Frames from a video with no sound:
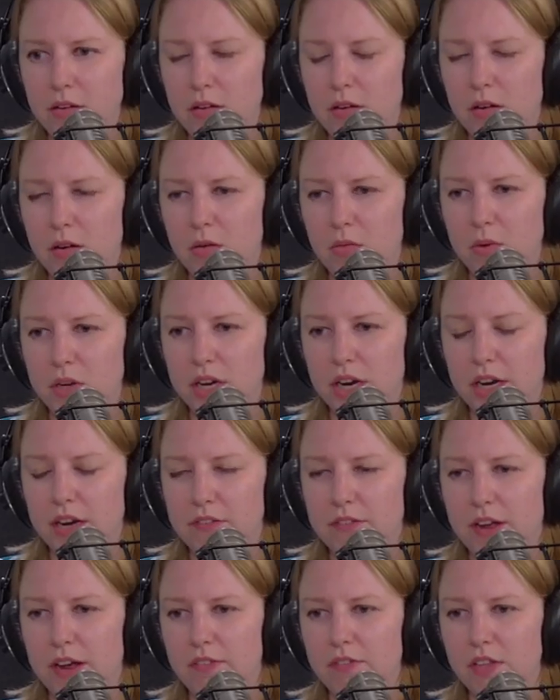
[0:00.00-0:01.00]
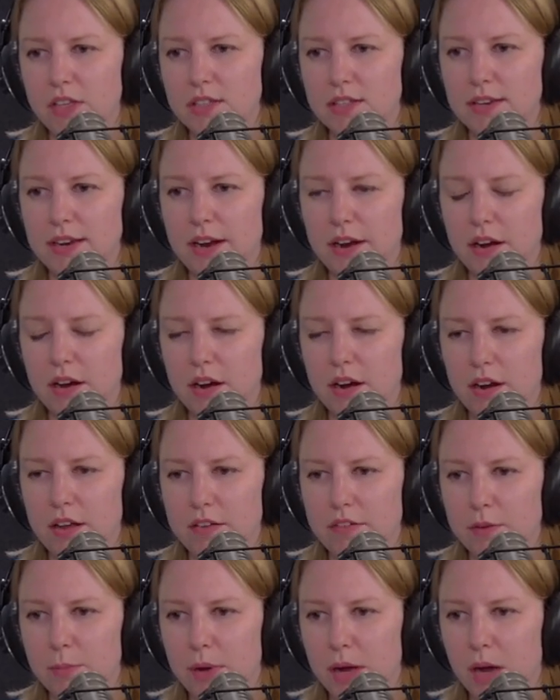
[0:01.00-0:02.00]
you know, we kind of have this
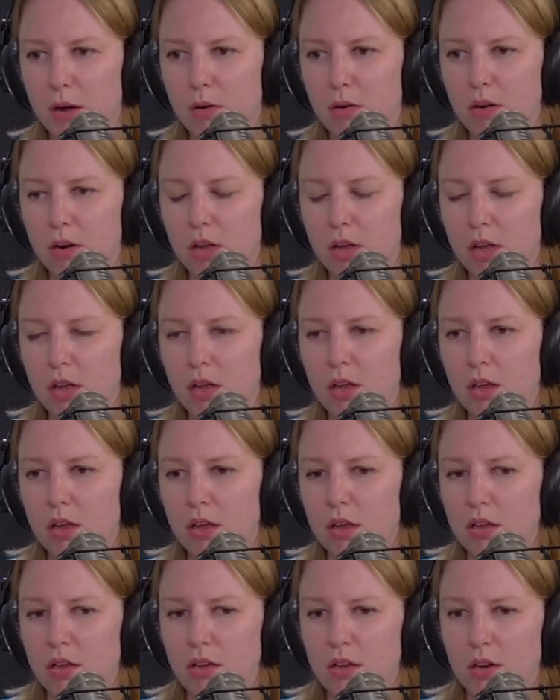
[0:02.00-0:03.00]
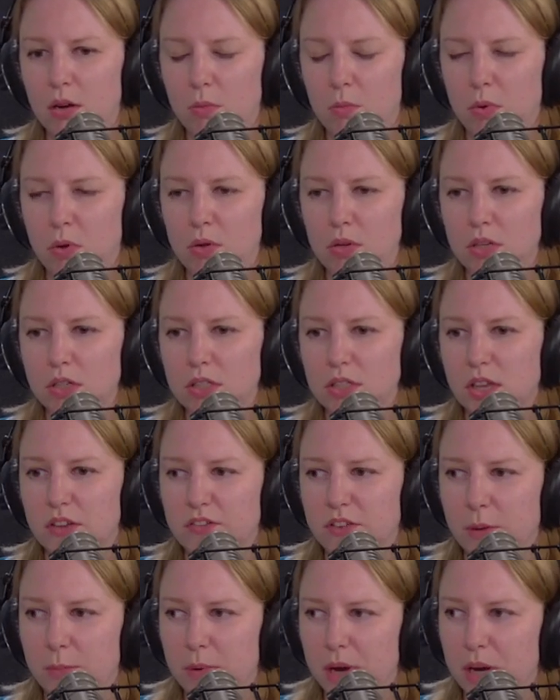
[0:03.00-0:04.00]
narrative about you know, pull yourself
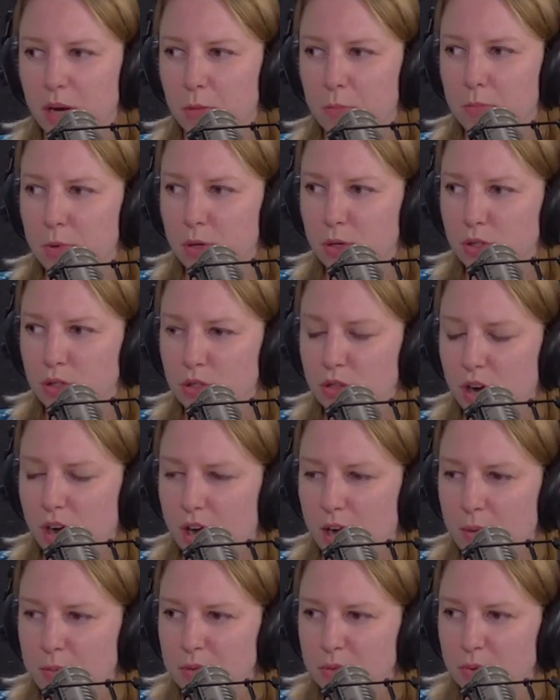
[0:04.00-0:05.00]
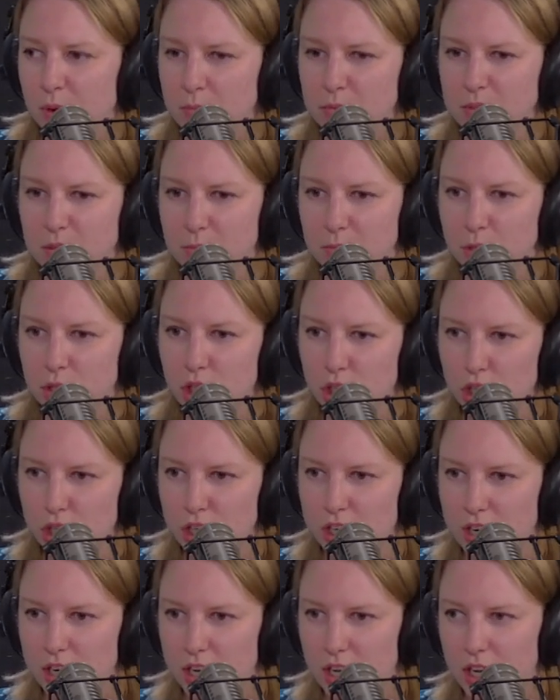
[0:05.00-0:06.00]
up by your bootstraps, rub some dirt
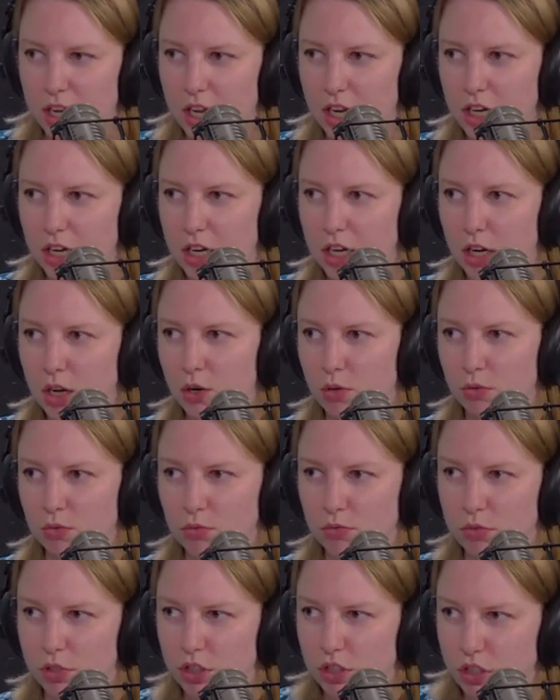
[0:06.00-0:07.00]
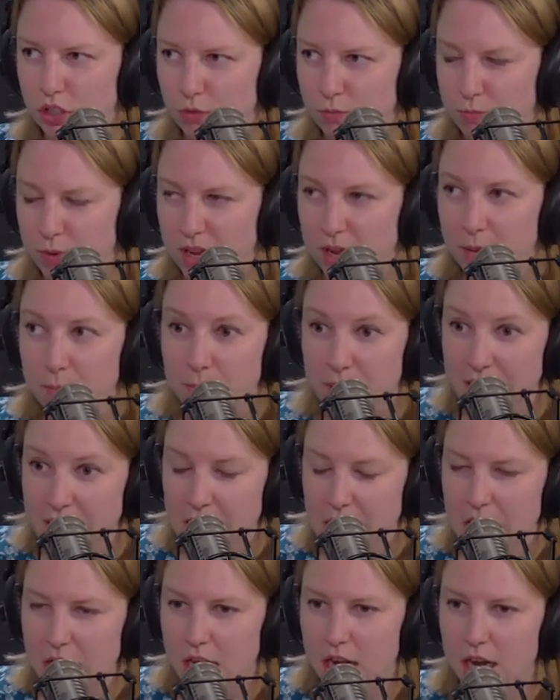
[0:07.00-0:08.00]
in it, you know, be a
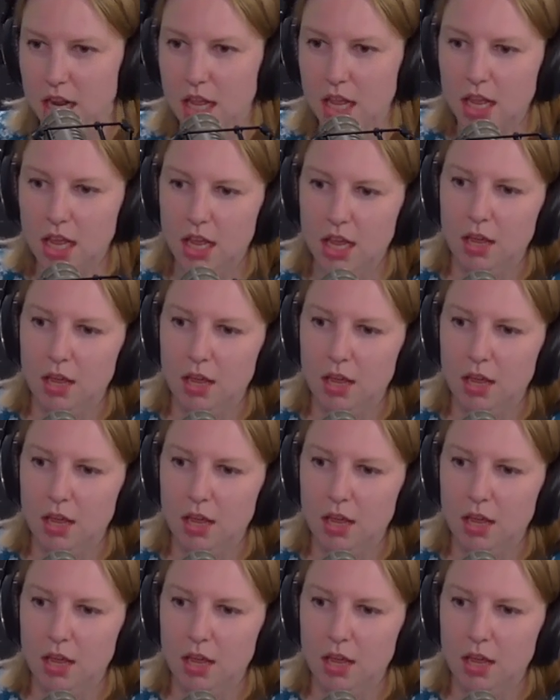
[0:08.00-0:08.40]
man.